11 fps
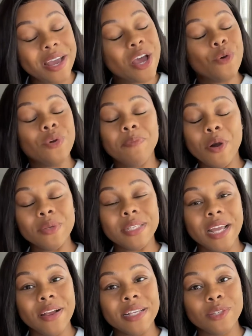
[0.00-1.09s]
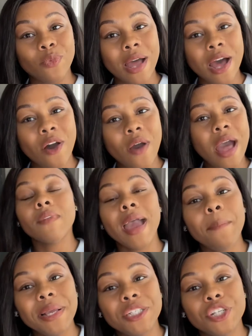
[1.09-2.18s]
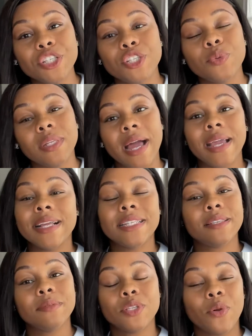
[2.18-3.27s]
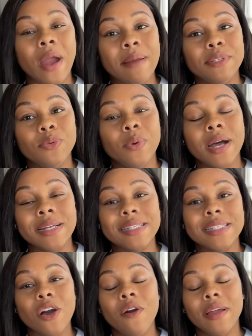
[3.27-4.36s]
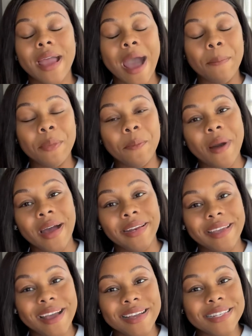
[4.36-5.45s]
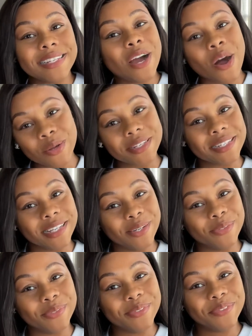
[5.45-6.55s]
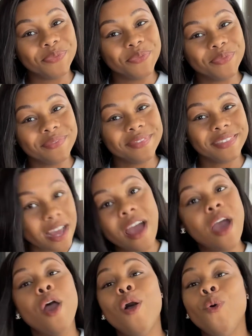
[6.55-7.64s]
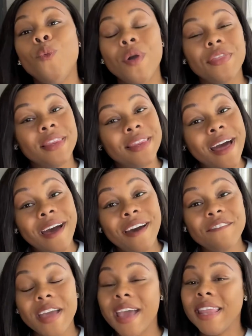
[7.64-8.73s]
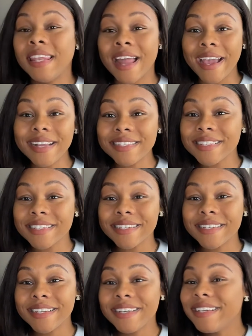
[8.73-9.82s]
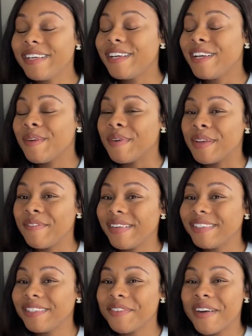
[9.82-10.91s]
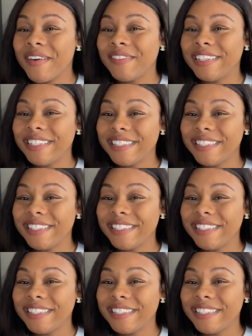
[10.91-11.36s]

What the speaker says: We post there as well. And be sure to like and subscribe to us on Apple Podcasts also. With love and light, your Motivational Mama.